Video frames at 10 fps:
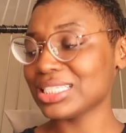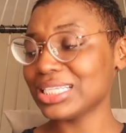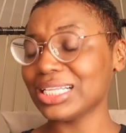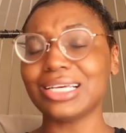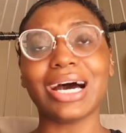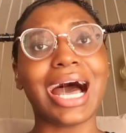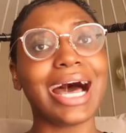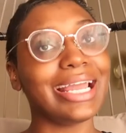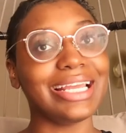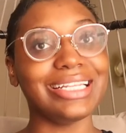Still a little
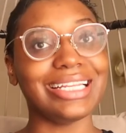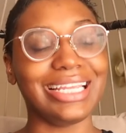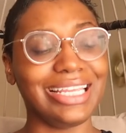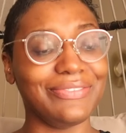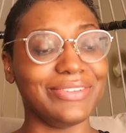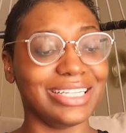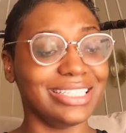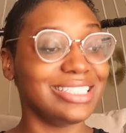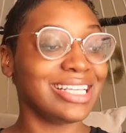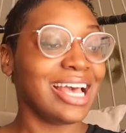hot in the
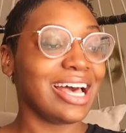evenings,